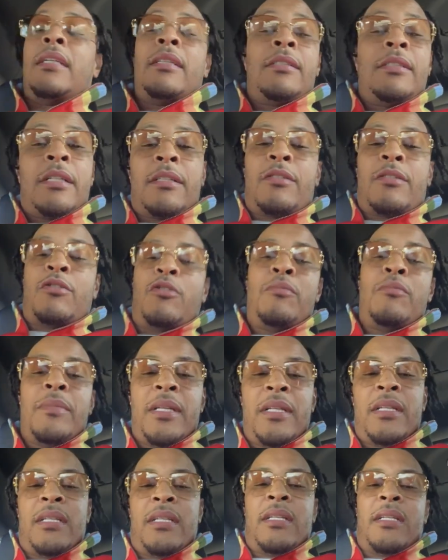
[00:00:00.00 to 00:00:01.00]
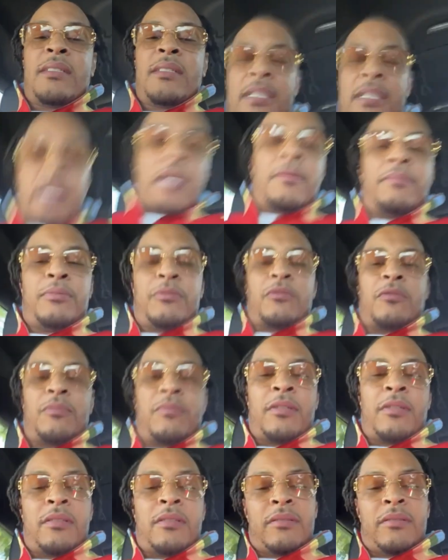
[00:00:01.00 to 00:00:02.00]
It's just too many examples,
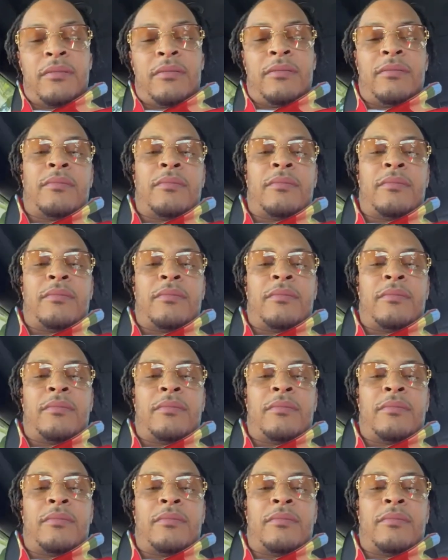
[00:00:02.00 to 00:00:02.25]
bro.